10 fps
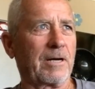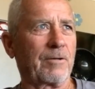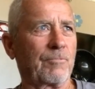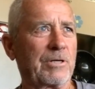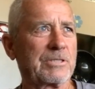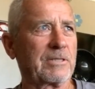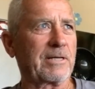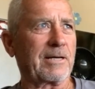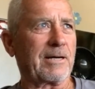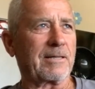I
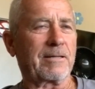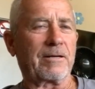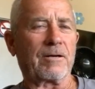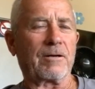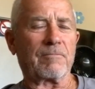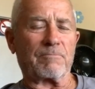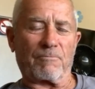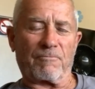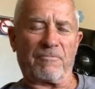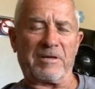originally got there
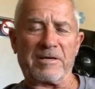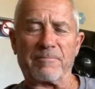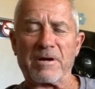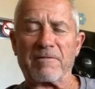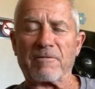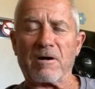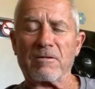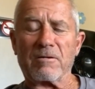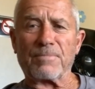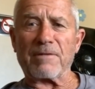via my
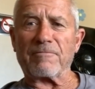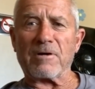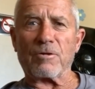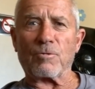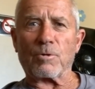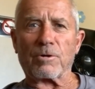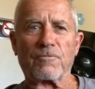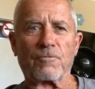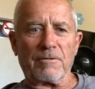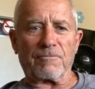father. My father worked
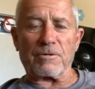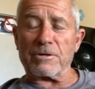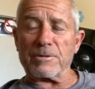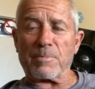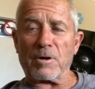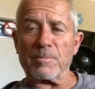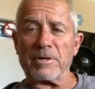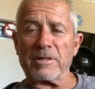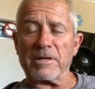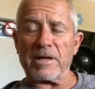for, for the
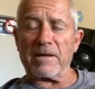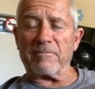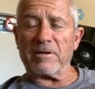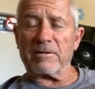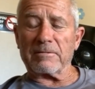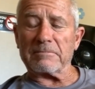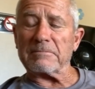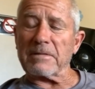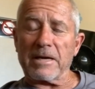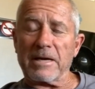Department of the Navy,
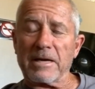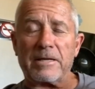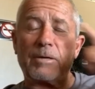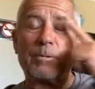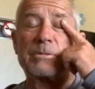and he